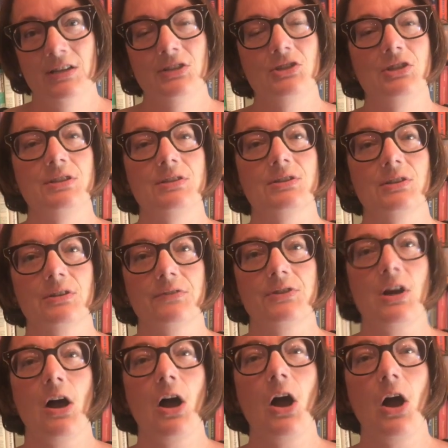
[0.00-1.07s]
she served
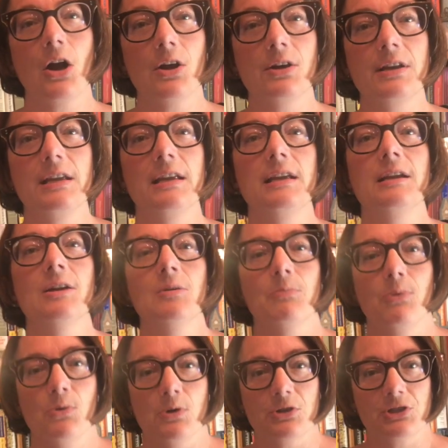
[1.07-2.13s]
a hearty
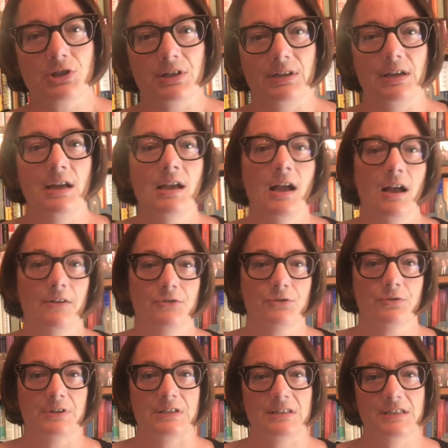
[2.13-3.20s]
portion of
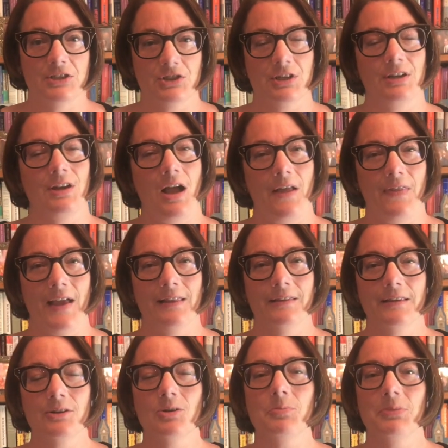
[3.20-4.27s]
tradition on that
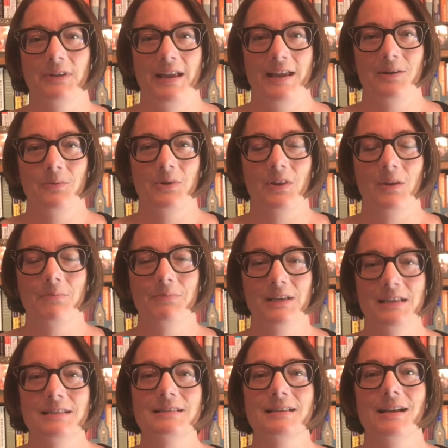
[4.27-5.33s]
little plate with a
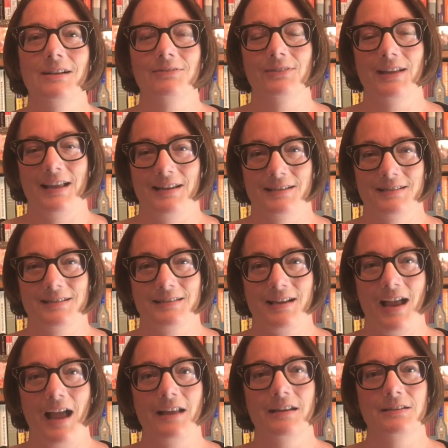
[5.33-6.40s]
piece of lettuce
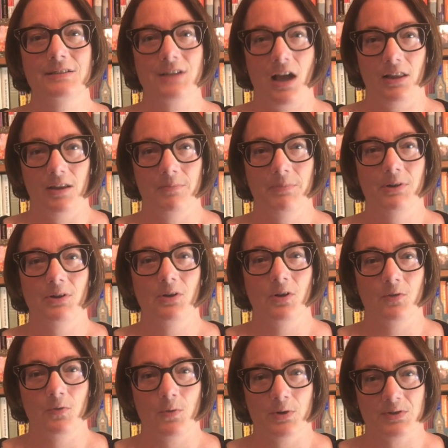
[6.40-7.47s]
and a dollop of
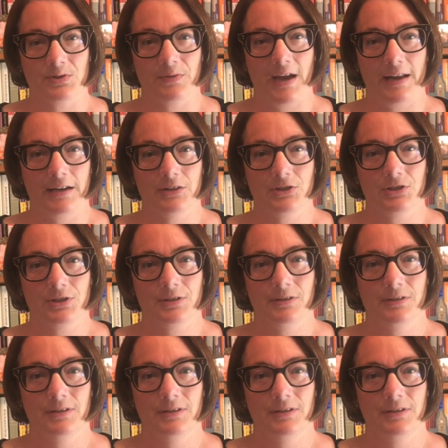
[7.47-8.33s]
horseradish.